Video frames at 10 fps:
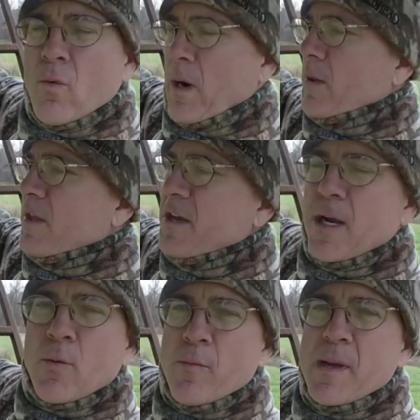where the
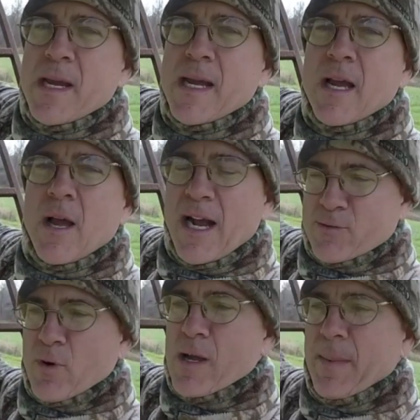deer will be as
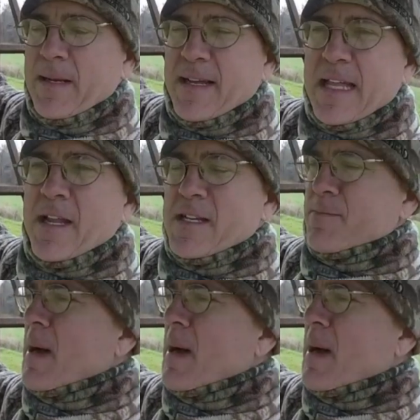we're coming to get in this